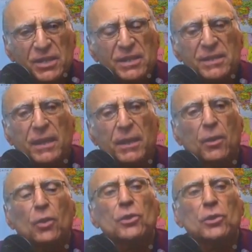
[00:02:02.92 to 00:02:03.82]
is uh,
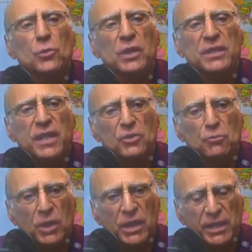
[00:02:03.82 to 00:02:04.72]
lunatics
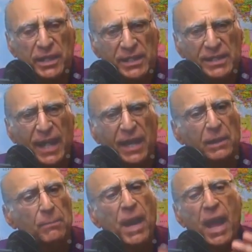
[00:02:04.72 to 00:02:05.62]
running the
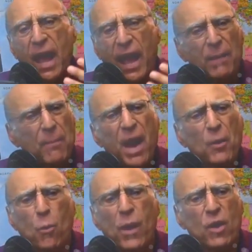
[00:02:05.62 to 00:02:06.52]
asylum. Am I
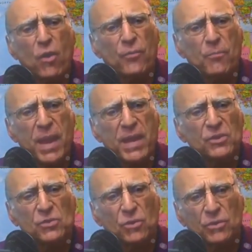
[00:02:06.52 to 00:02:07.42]
way off
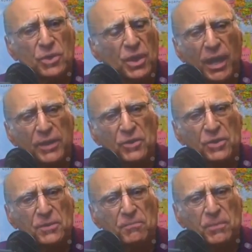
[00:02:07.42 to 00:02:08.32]
base, or should I
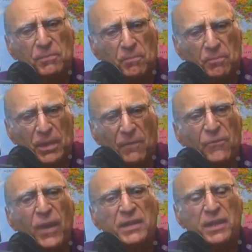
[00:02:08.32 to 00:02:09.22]
just
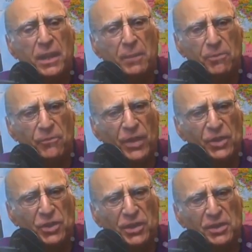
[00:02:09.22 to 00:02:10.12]
find another
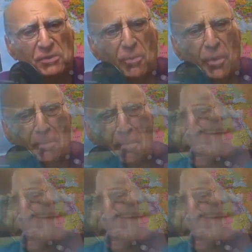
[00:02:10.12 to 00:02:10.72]
profession at this point?